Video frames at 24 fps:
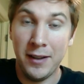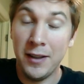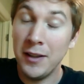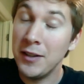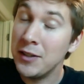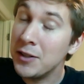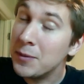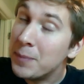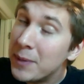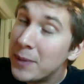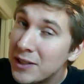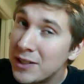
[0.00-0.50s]

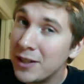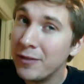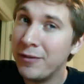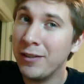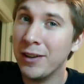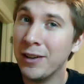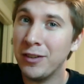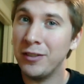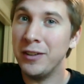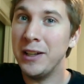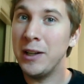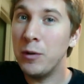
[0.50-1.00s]

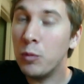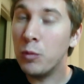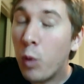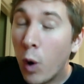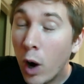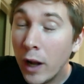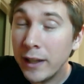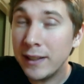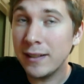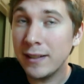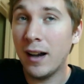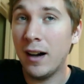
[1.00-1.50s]
Specifically,
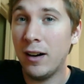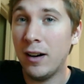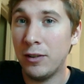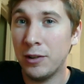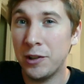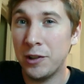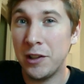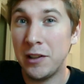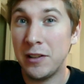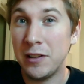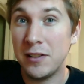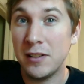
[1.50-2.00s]
what
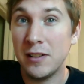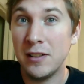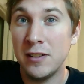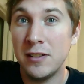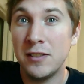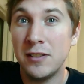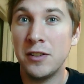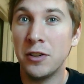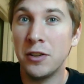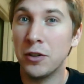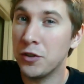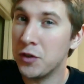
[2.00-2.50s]

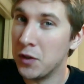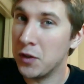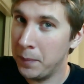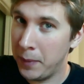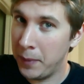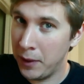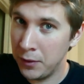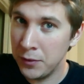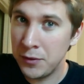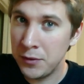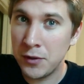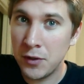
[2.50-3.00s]
tolerances you're
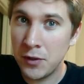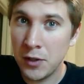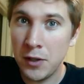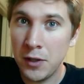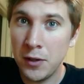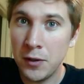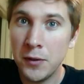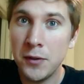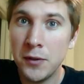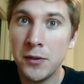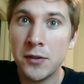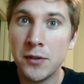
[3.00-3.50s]
supposed to
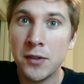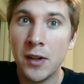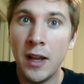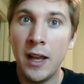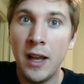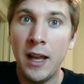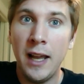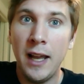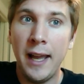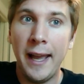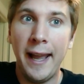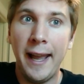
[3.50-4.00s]
use
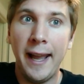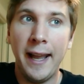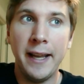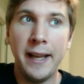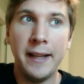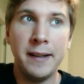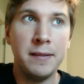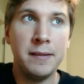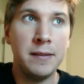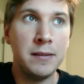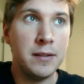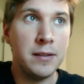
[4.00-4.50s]

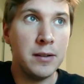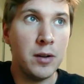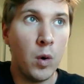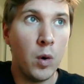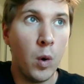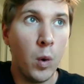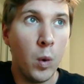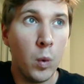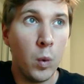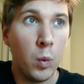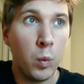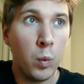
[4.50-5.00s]
and
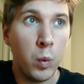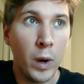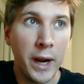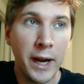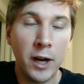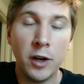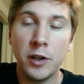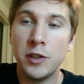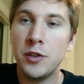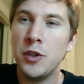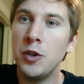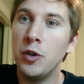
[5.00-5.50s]

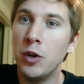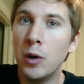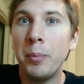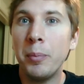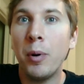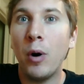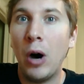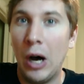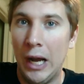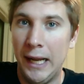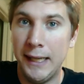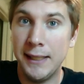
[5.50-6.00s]
where to
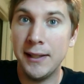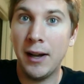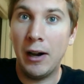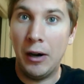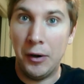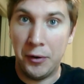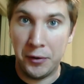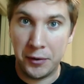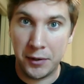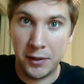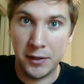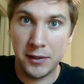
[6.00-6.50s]
apply
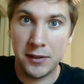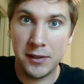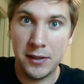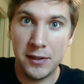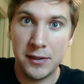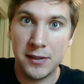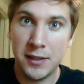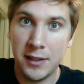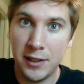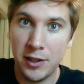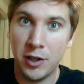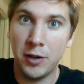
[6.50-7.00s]

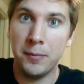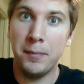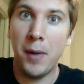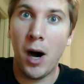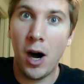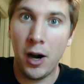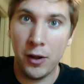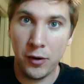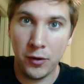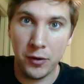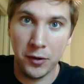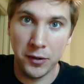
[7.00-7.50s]
tolerances in your
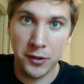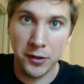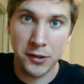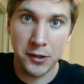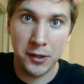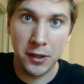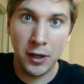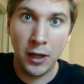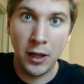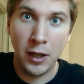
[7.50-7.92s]
models.